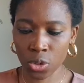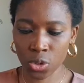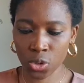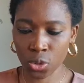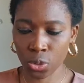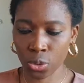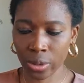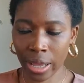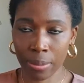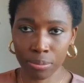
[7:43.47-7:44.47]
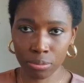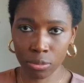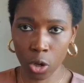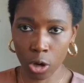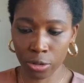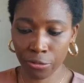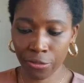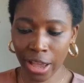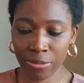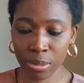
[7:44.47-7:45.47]
So I'm on the
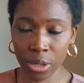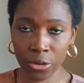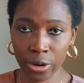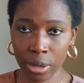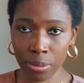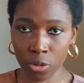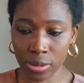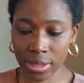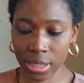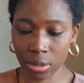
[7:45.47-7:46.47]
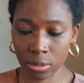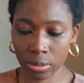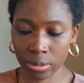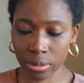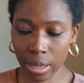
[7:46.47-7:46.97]
5 milligram until